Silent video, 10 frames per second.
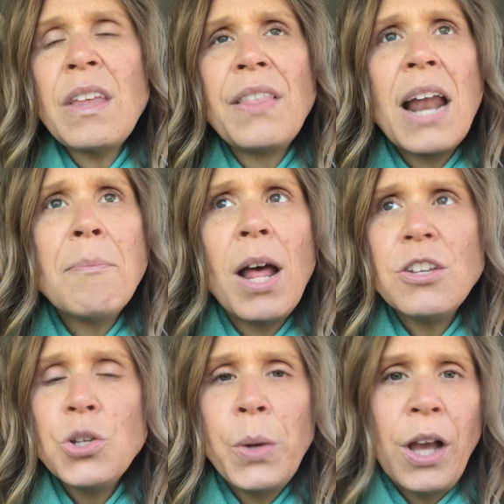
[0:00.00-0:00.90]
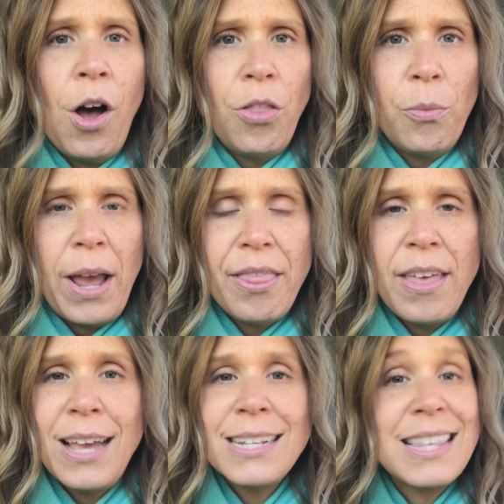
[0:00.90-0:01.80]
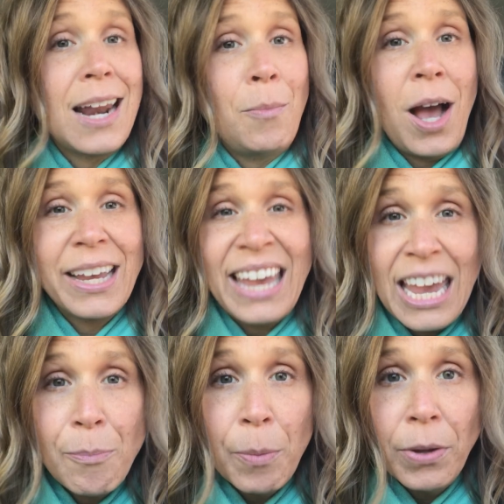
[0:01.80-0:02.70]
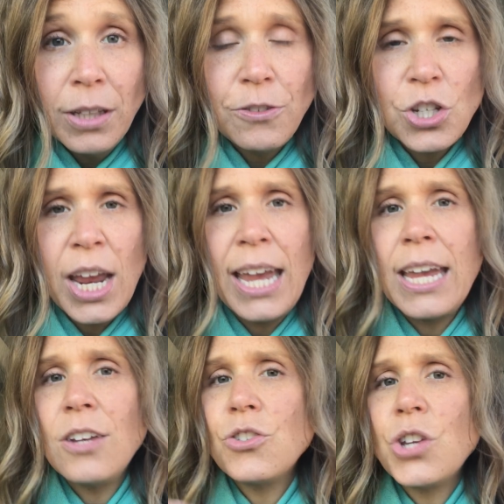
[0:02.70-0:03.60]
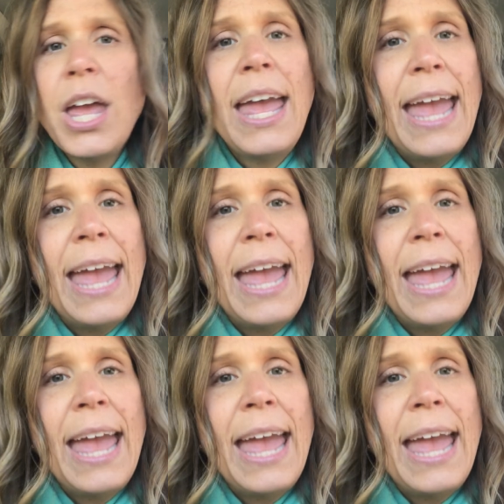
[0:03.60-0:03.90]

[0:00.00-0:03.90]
that I'm not doing all the right things, that I'm not capable of change,